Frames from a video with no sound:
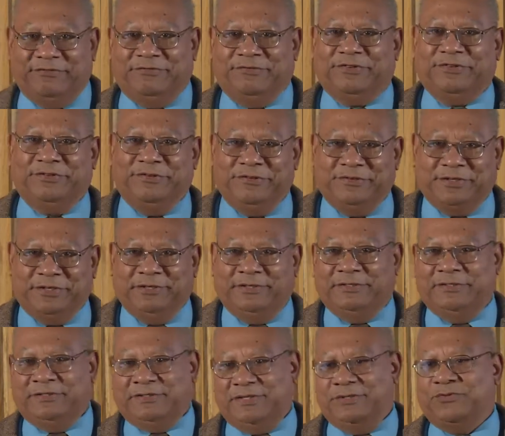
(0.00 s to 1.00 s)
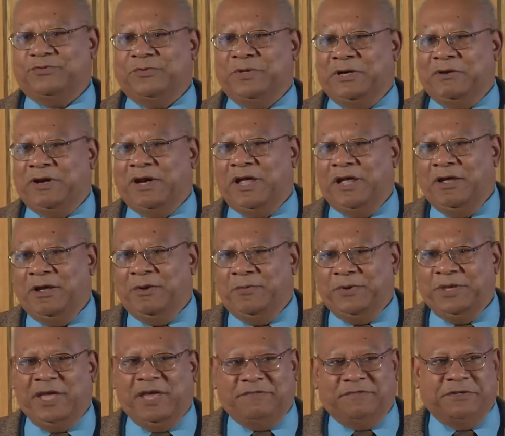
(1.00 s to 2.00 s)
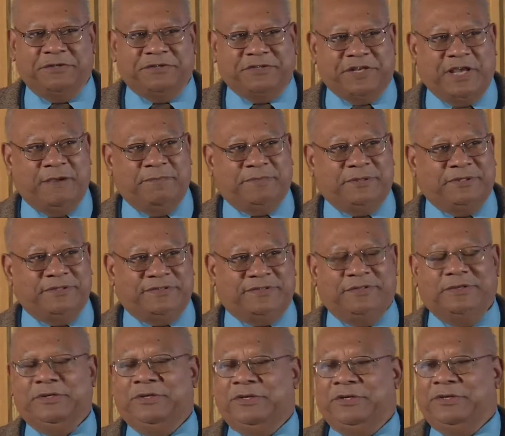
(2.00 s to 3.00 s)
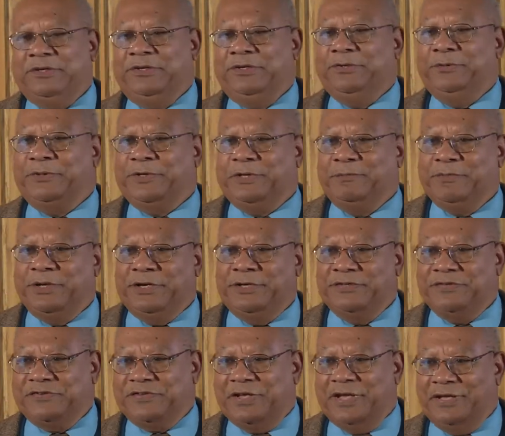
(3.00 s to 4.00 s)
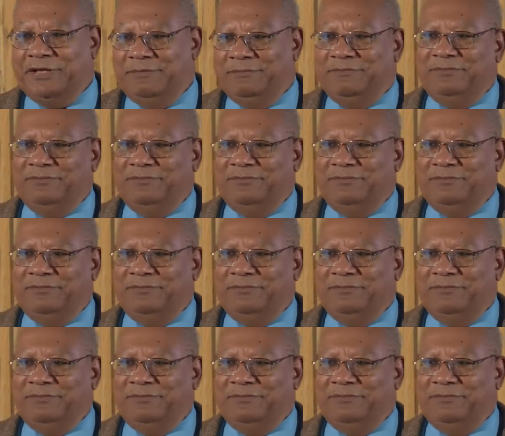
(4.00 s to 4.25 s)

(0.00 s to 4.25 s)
So you can, since we, are, we have no samples, you know what I'm going to say.